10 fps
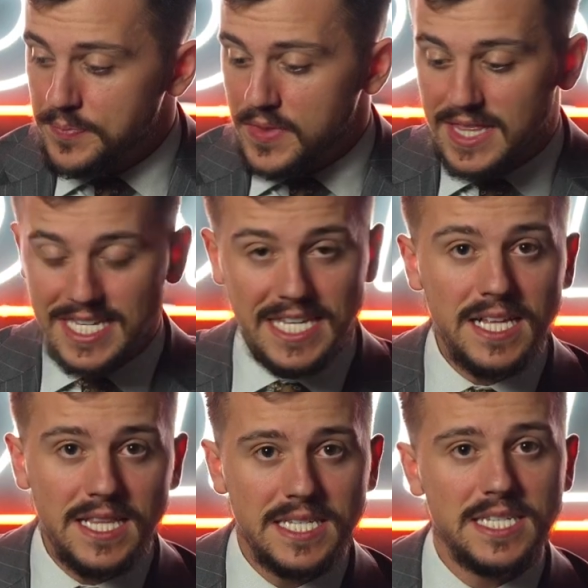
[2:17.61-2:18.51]
The deal
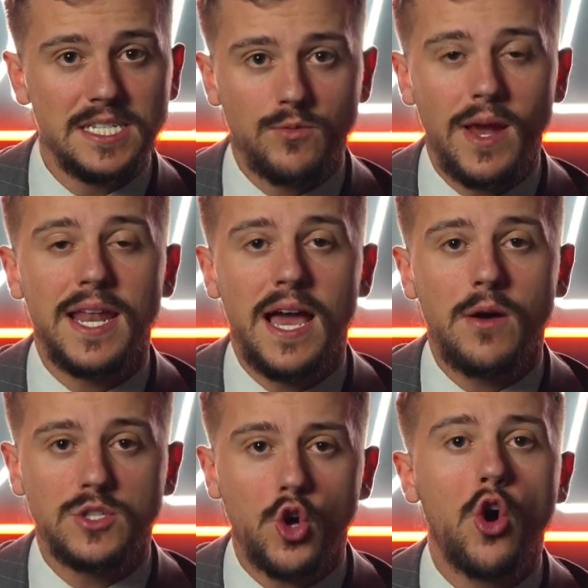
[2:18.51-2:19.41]
is right now
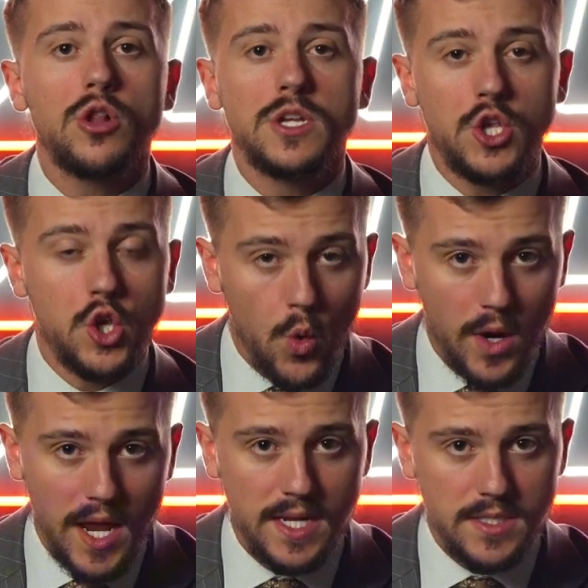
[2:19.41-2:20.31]
it's all in your
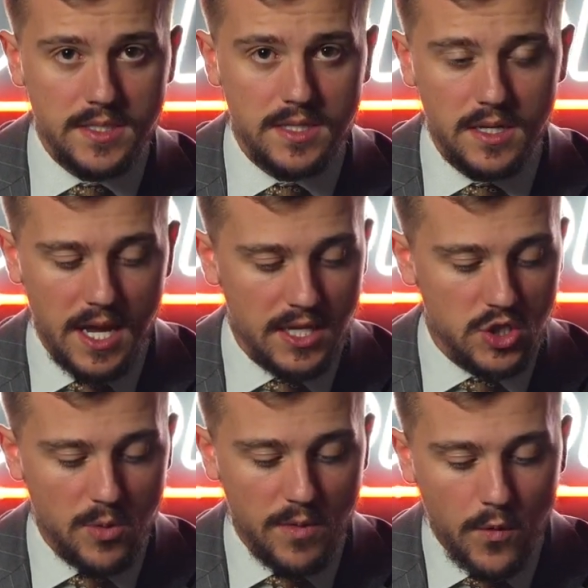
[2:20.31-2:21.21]
hands. And so
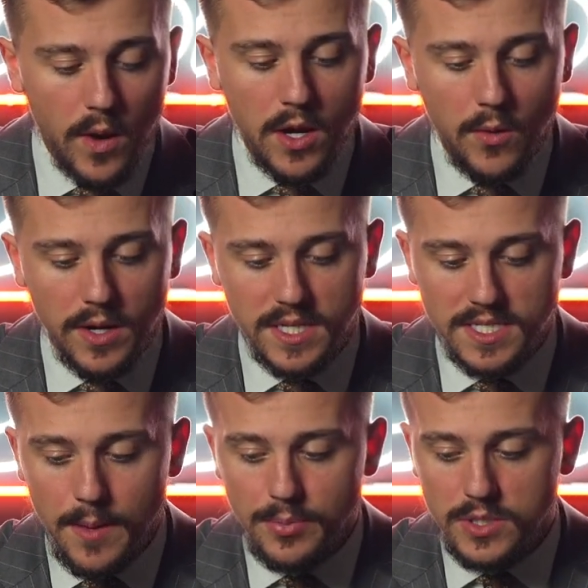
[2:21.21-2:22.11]
before I go into this
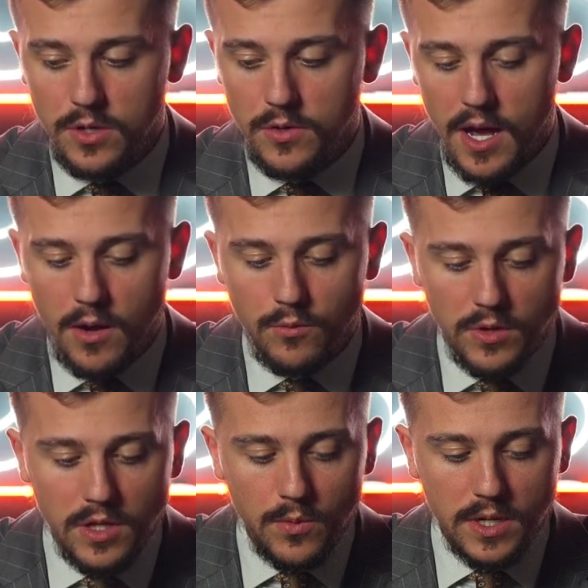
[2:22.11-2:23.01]
episode, I
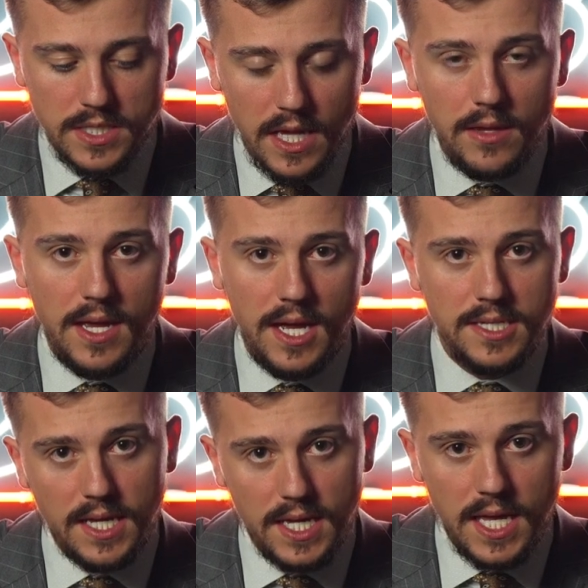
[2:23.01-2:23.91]
really want to tell you guys,
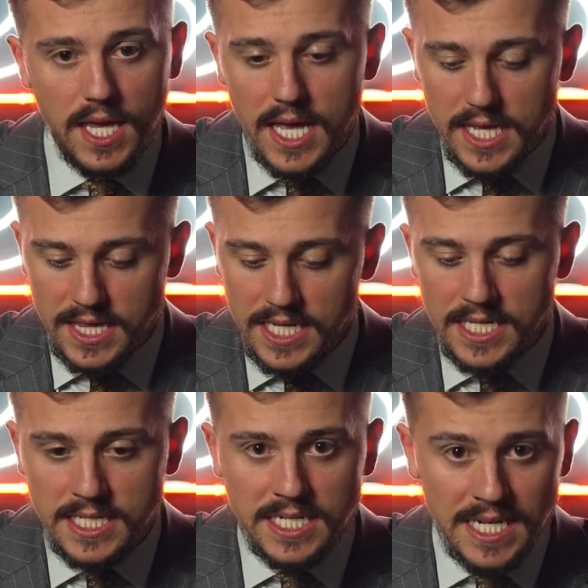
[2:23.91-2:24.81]
like,
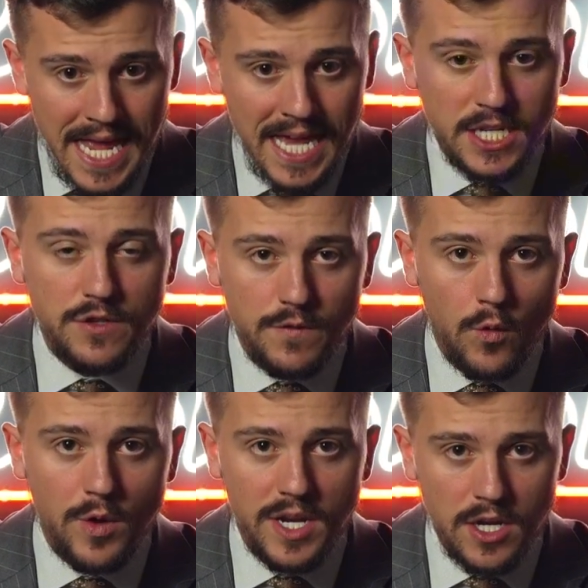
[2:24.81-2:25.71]
these next 4
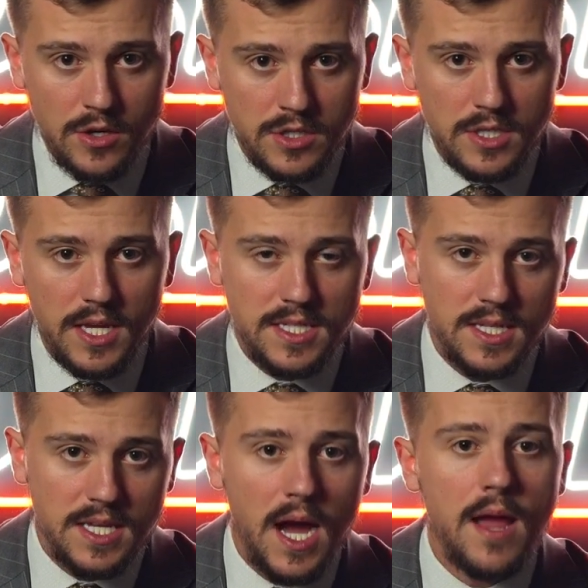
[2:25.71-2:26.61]
years is the
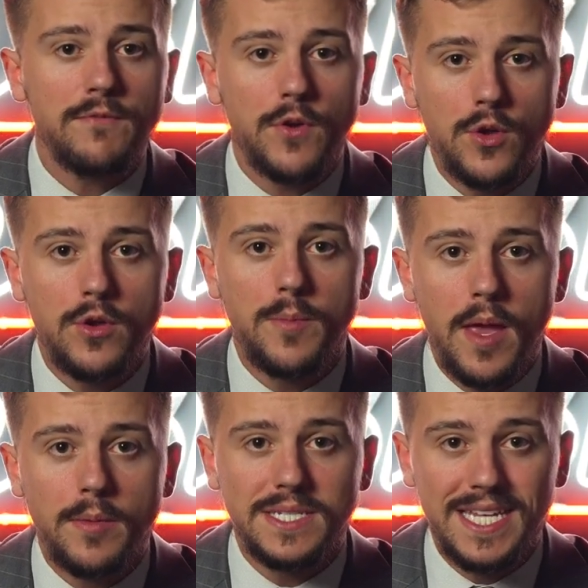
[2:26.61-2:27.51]
time for you to be
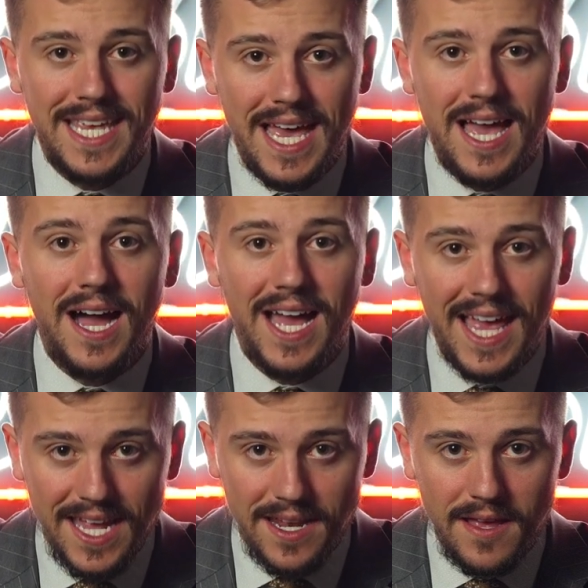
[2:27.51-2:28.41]
able to get
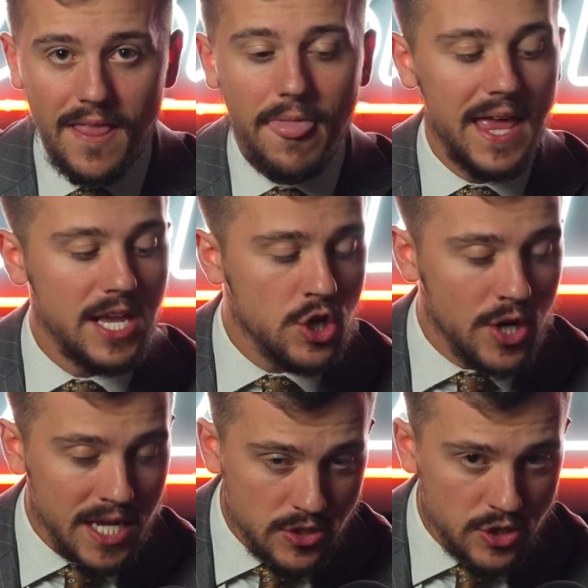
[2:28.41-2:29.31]
ahead in your
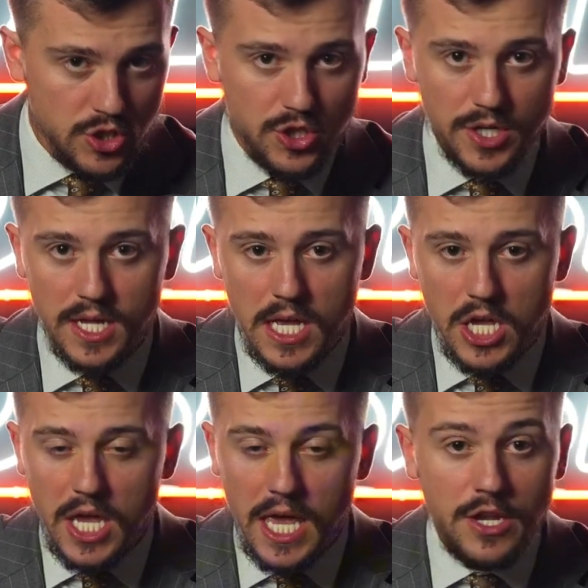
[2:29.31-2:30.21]
industry,
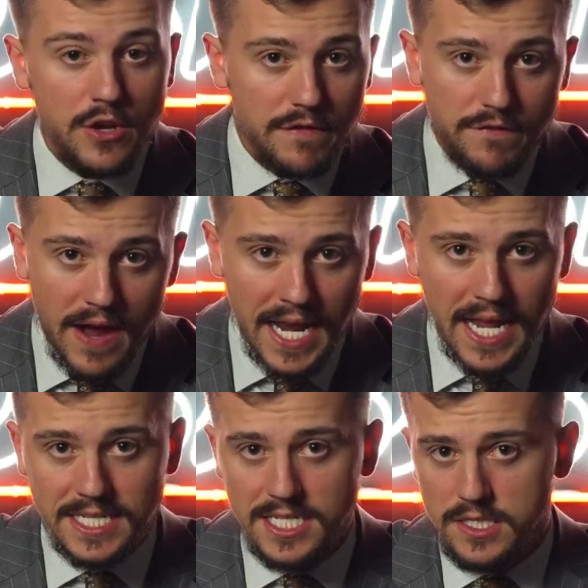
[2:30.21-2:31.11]
in your
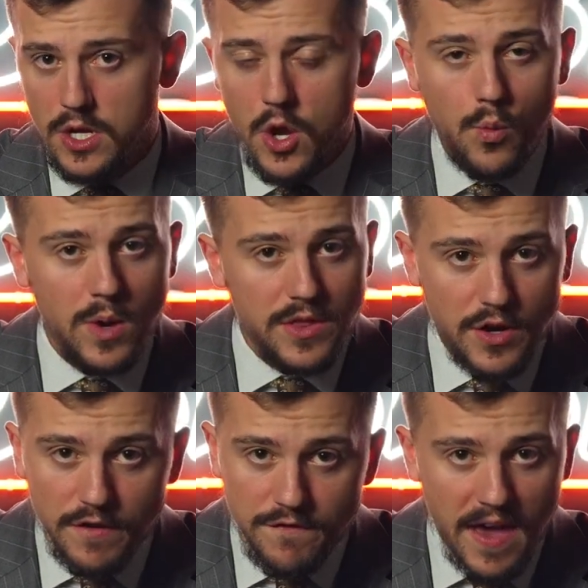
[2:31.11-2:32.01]
finances, with your
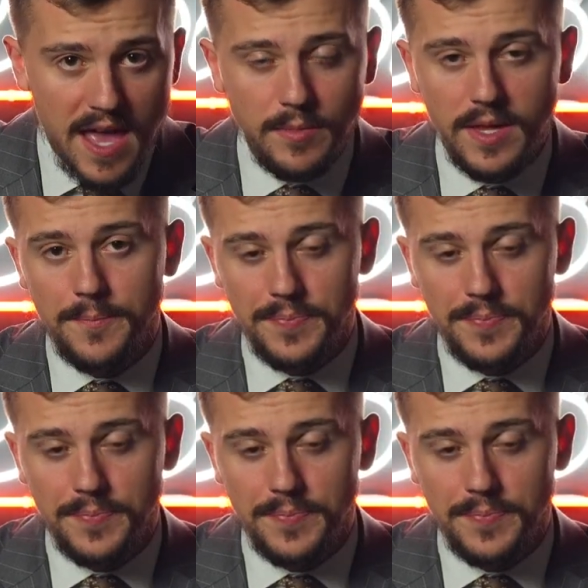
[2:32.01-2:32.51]
family.